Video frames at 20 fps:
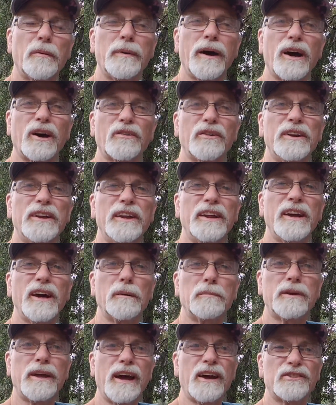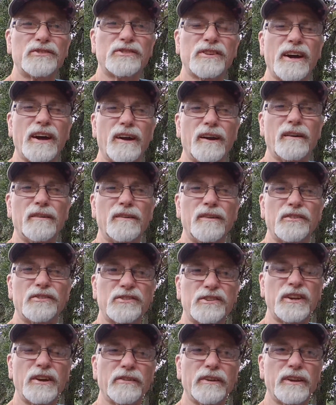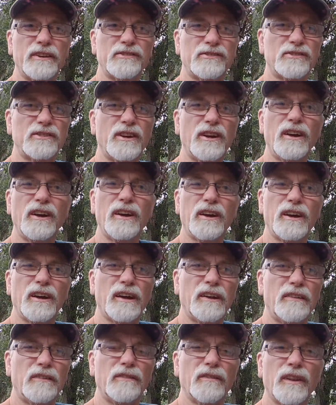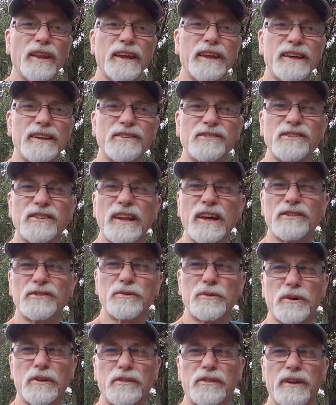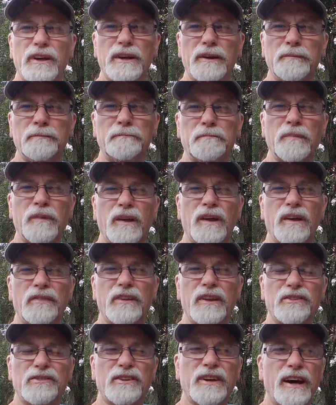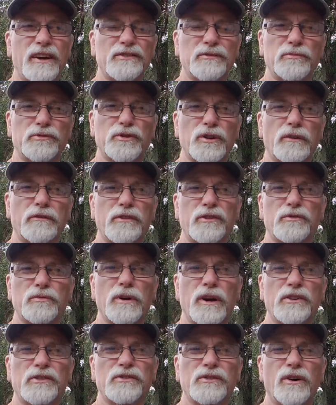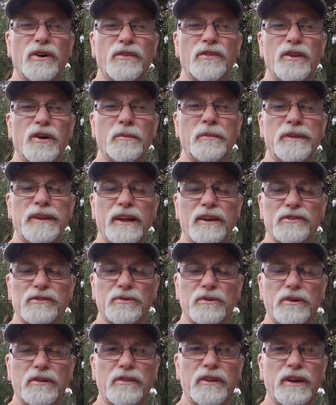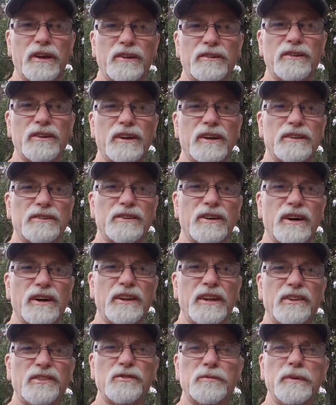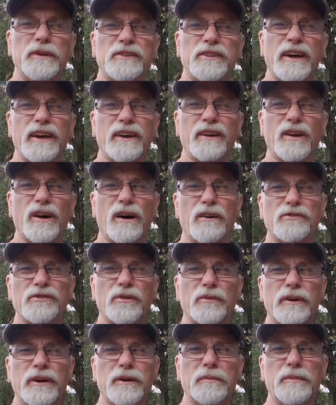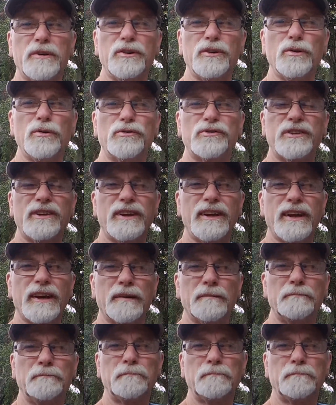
about cleaning up cast iron skillets and lids and that sort of thing that's got some surface rust on them and that sort of thing that needs to be taken off so they can be used again.